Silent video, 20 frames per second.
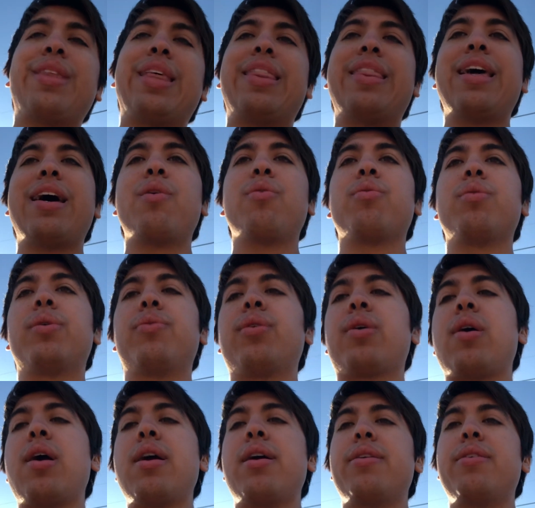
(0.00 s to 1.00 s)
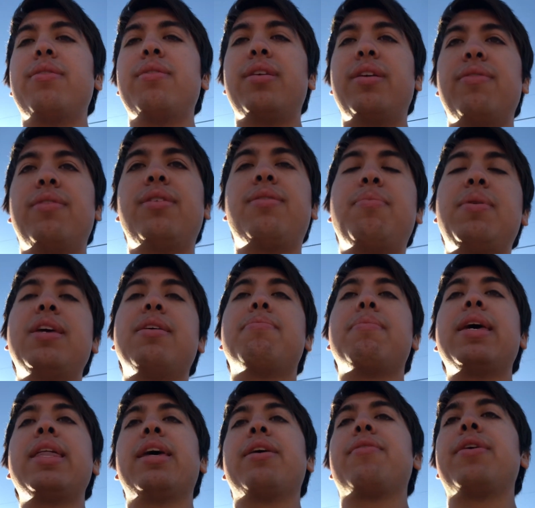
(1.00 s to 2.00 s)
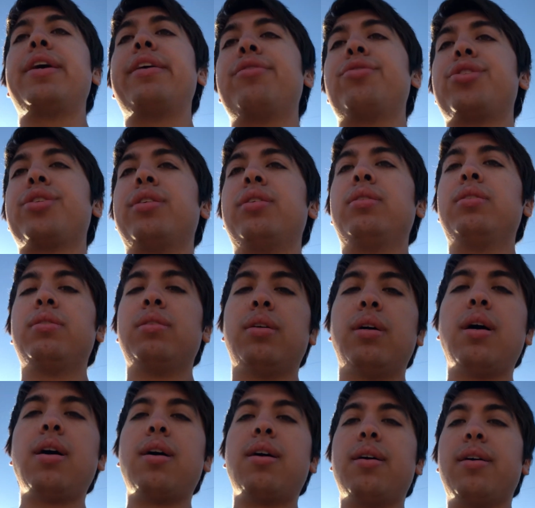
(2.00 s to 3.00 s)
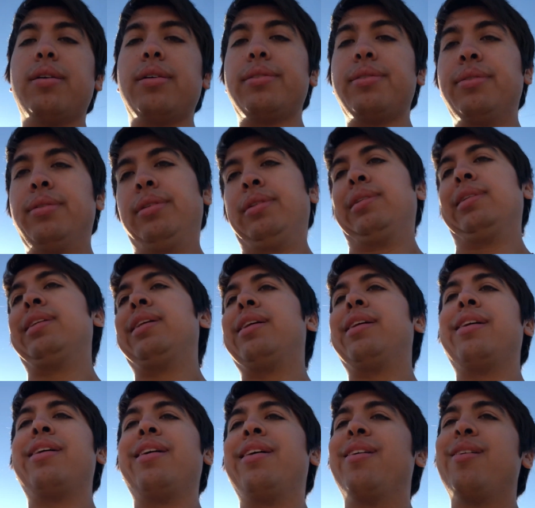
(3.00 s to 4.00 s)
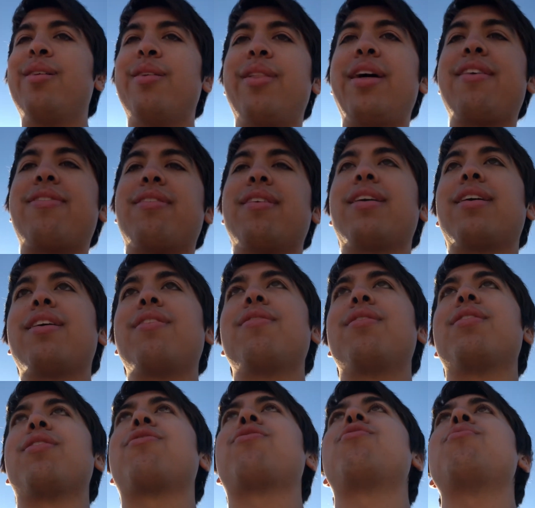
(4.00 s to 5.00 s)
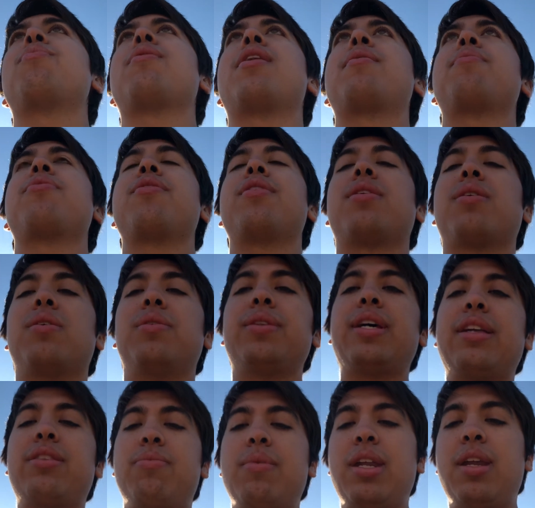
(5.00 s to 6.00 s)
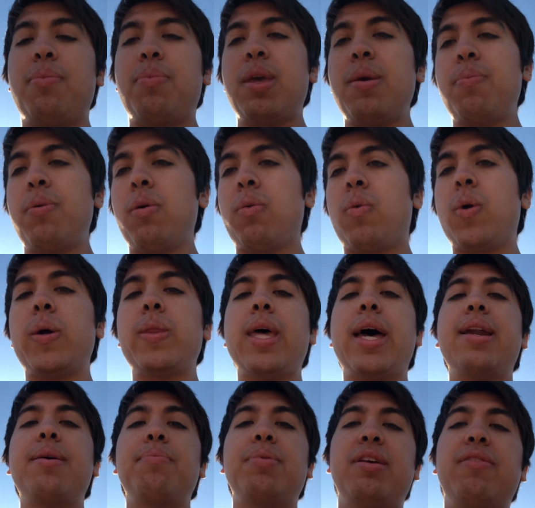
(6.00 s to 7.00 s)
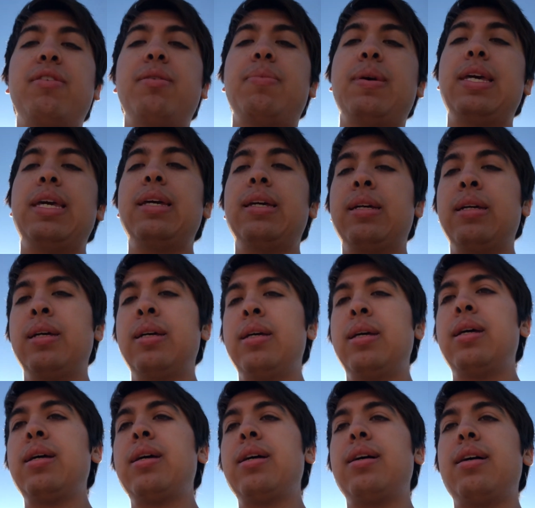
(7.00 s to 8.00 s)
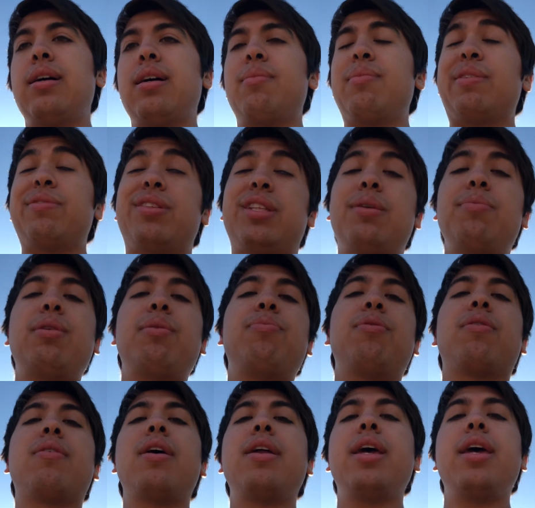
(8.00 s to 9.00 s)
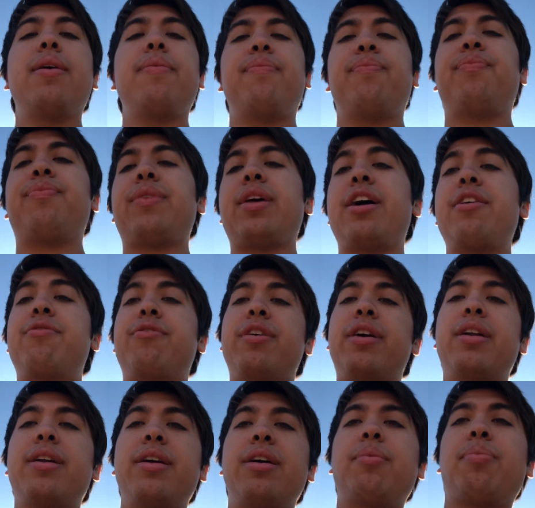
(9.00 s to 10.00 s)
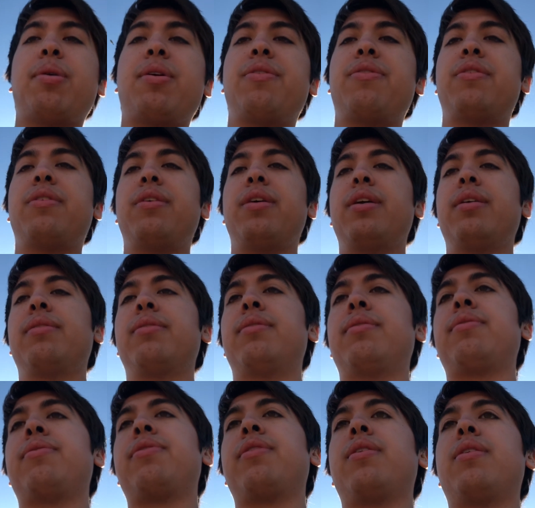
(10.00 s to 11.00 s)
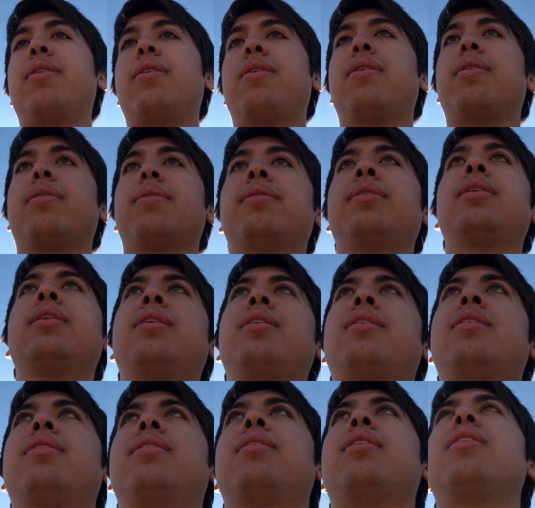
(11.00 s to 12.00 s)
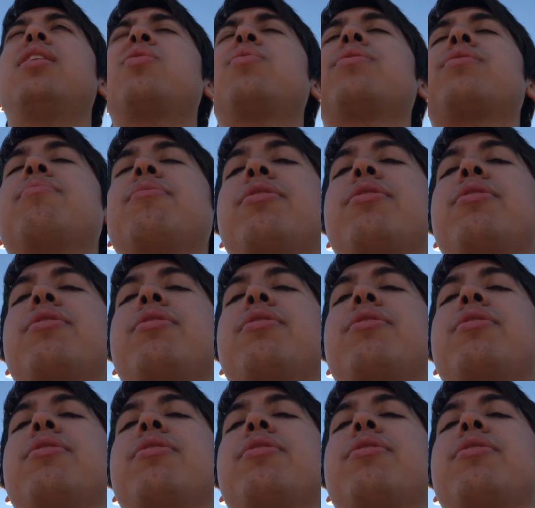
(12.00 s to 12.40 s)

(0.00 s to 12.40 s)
that would require you even to be in melee range. That's like even a super hypothetical. Not many people run that in PvP. I've seen people run it. I've tried it out personally along with some